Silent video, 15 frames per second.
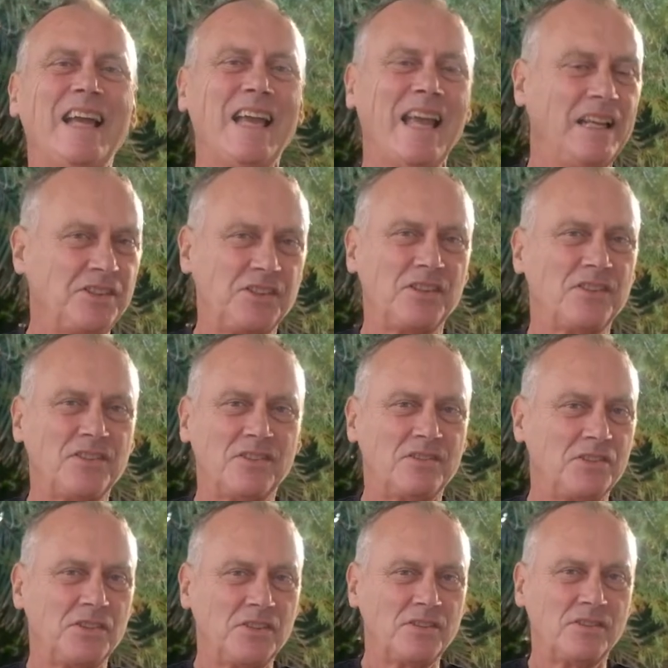and
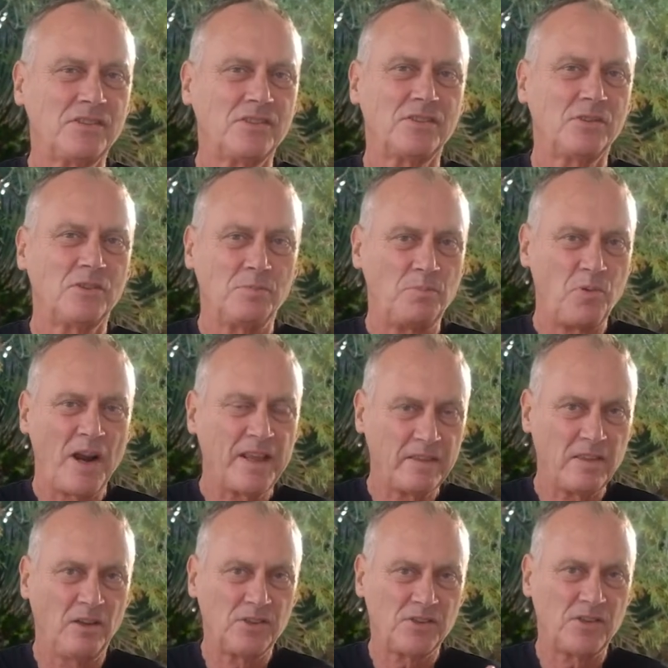just sort of break
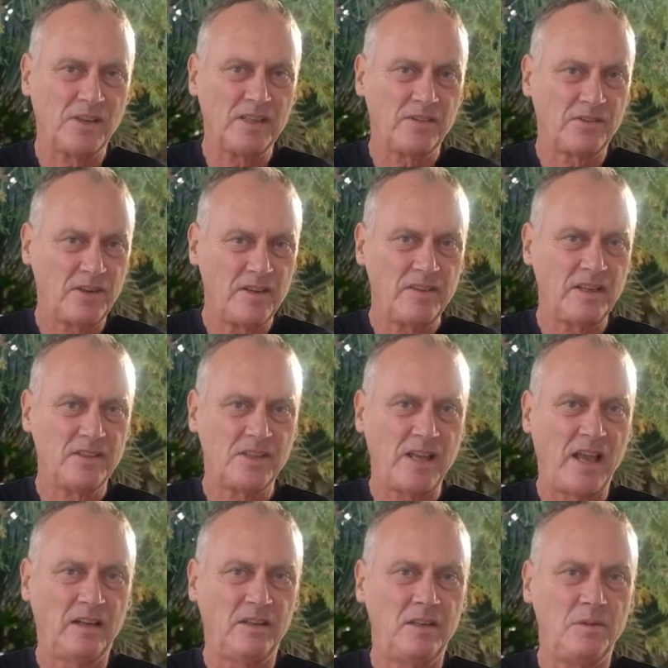those three things
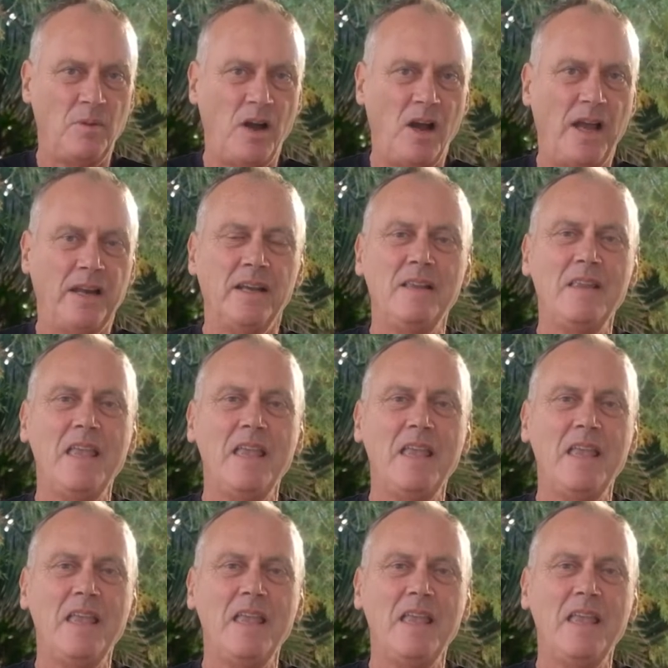down in your mind.